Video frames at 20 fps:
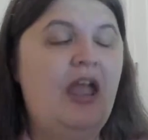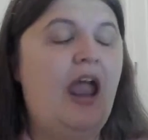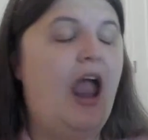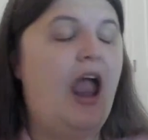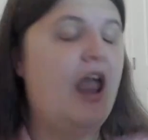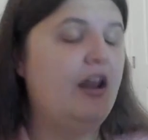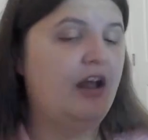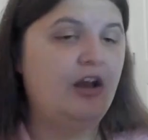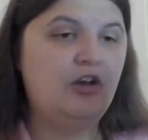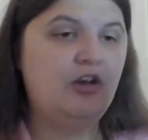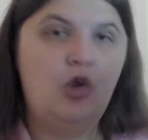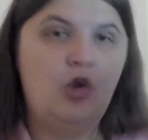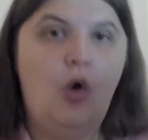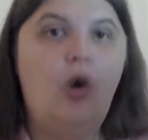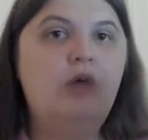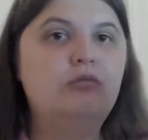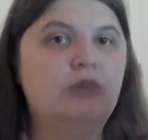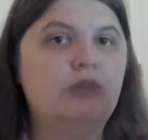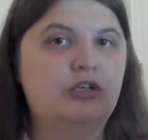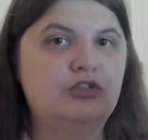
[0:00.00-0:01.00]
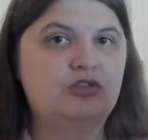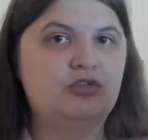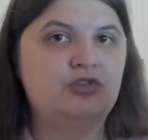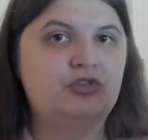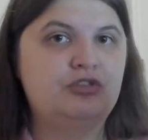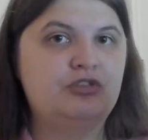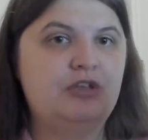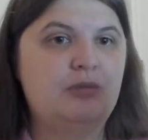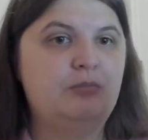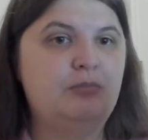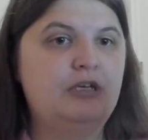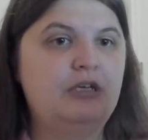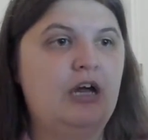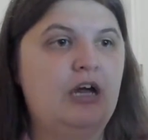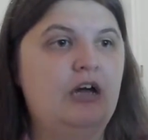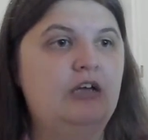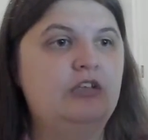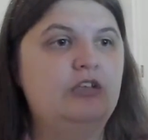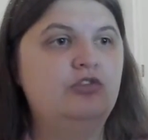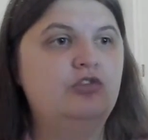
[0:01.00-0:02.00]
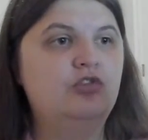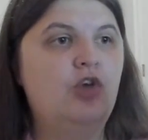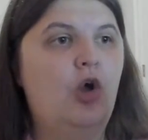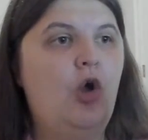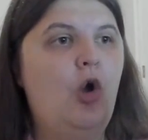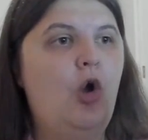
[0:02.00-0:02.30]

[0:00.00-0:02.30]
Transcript: And I know it registers it because